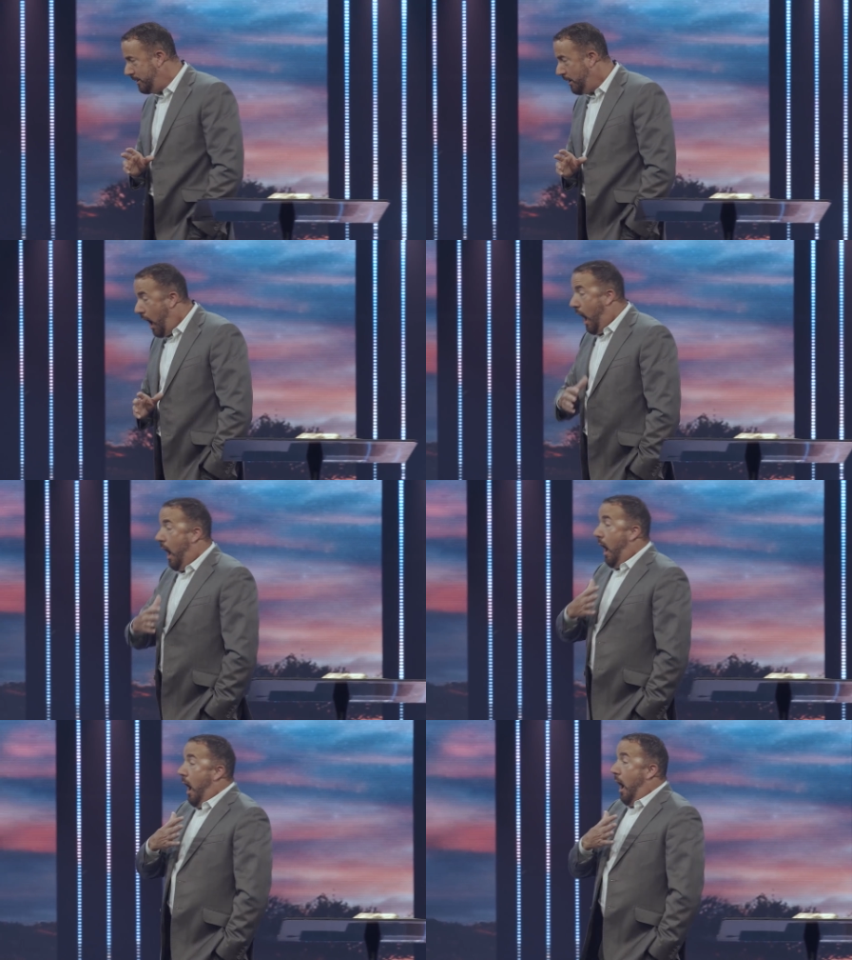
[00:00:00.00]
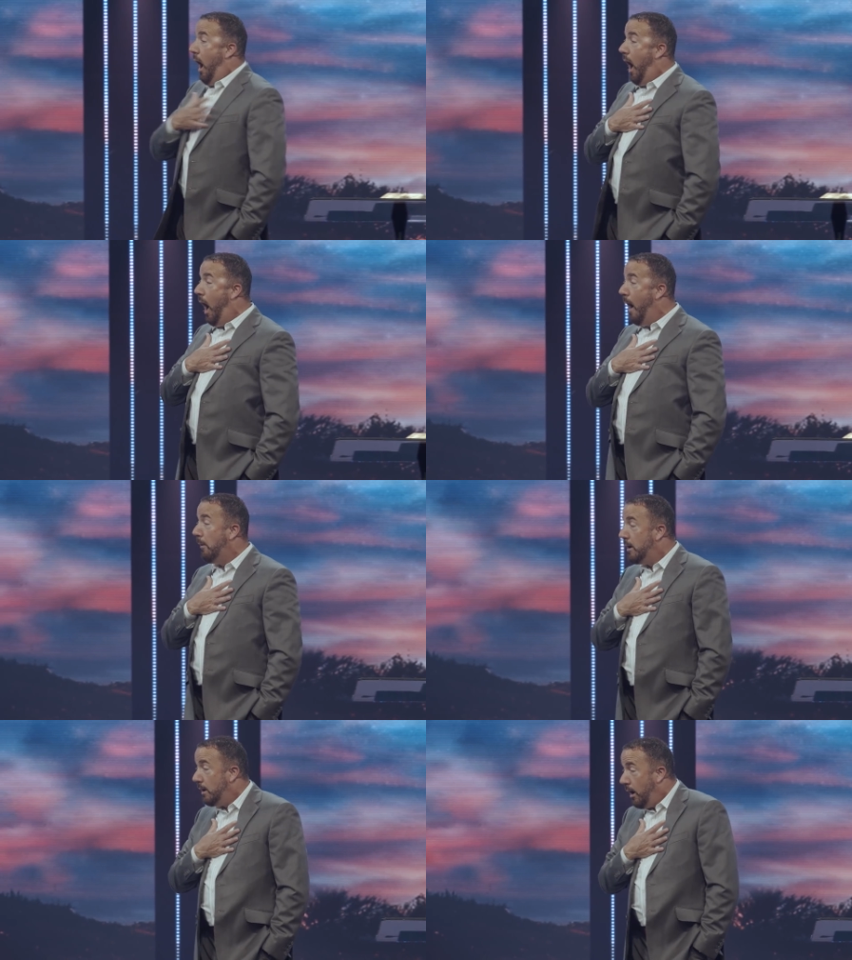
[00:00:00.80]
He's
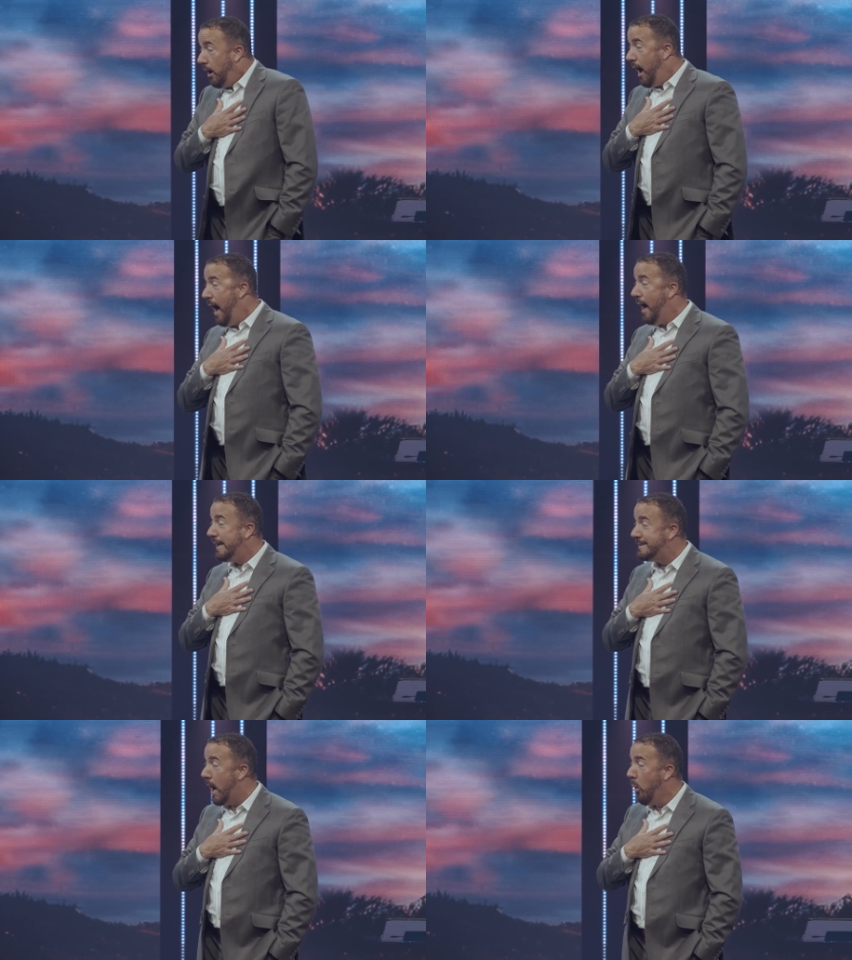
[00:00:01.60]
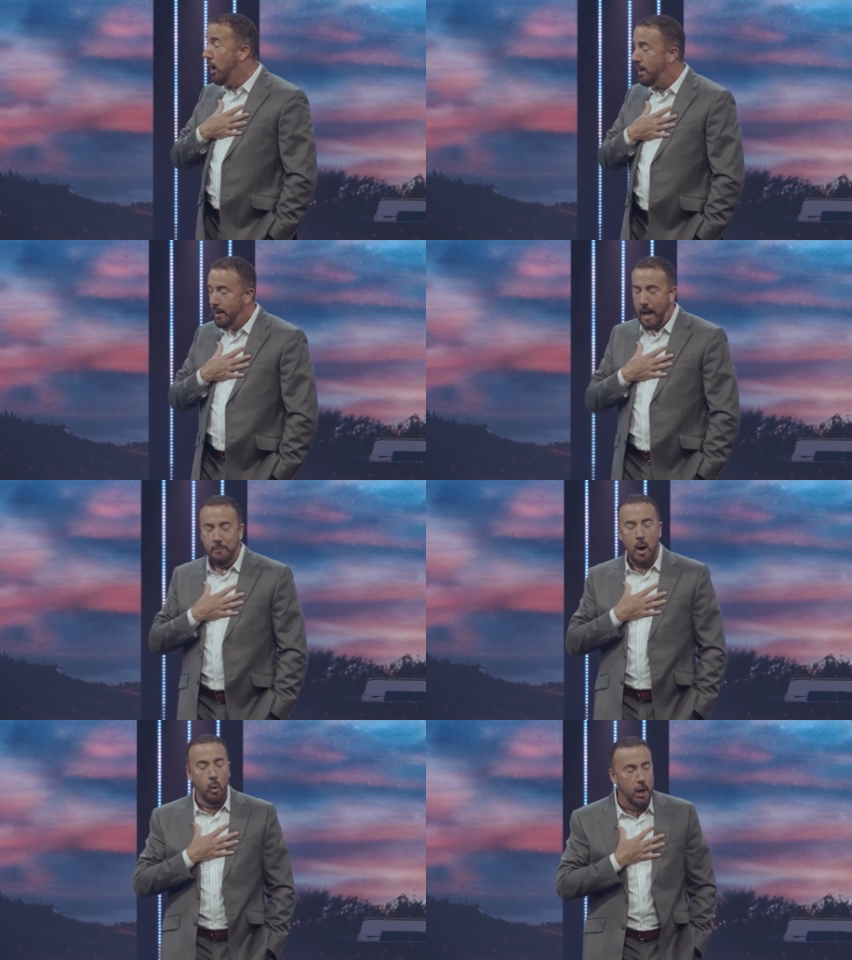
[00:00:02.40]
not worried. I'm
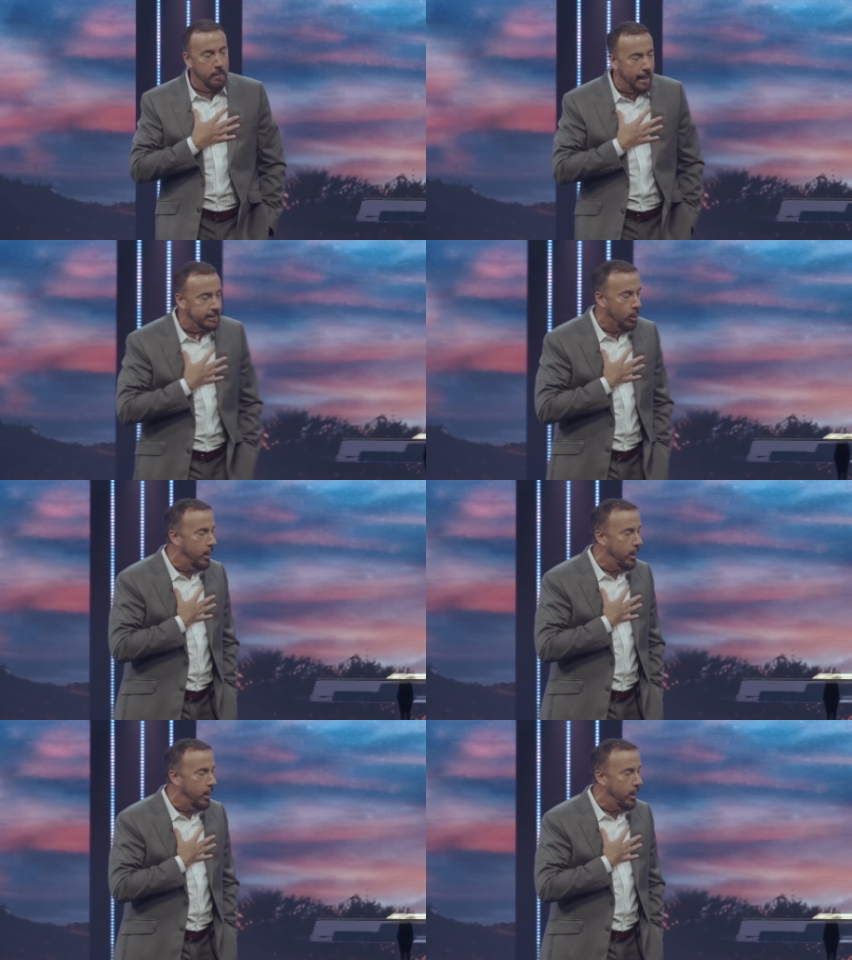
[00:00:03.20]
not worried about it, because I